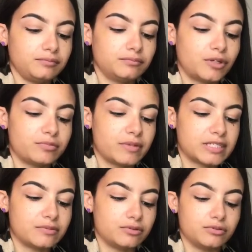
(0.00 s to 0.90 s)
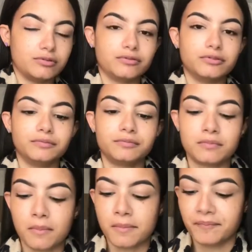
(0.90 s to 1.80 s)
Probably makes me look awful.
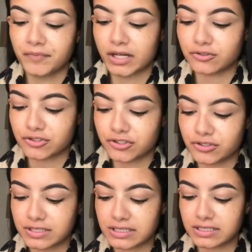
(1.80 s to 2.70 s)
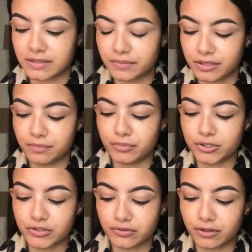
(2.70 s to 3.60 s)
I've just used this stippling
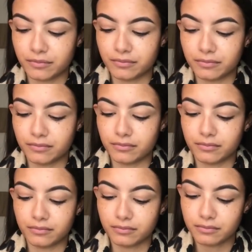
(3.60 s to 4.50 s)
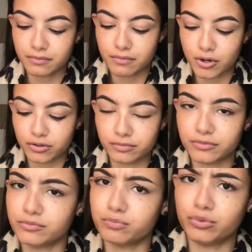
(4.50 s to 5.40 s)
brush from
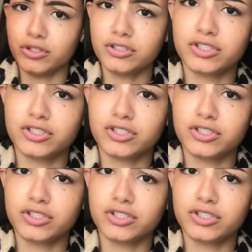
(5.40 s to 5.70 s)
Dipbrow